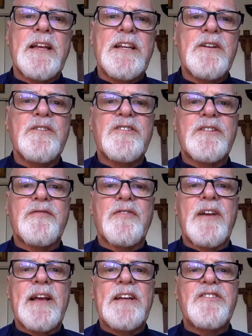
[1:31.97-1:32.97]
used the
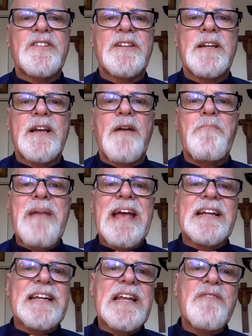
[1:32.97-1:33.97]
phrase
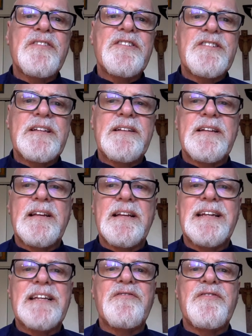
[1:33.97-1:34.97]
magnificent
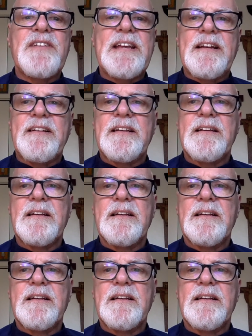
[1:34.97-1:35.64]
defeat.